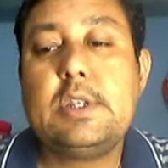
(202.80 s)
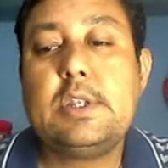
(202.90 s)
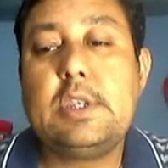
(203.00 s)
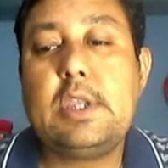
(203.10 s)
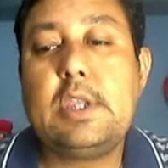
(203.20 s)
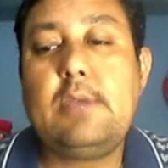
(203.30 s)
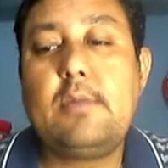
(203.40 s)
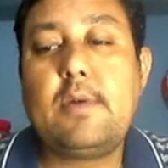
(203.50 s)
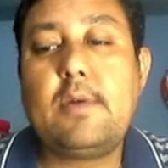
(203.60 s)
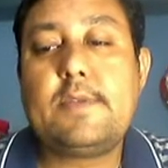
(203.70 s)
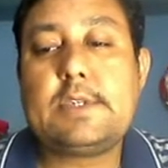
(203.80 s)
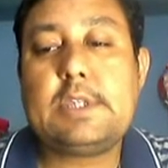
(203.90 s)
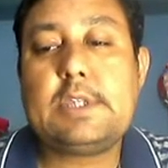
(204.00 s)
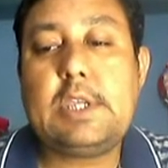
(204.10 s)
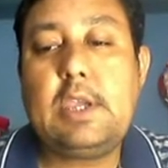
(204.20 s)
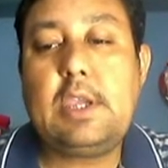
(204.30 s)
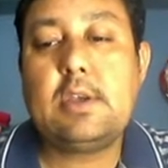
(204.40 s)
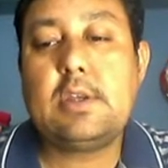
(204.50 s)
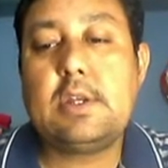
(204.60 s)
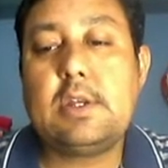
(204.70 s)
name of the city,
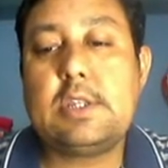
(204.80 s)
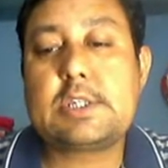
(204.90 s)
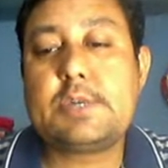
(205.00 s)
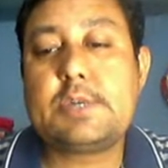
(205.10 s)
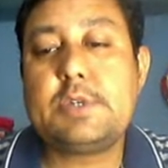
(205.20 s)
and description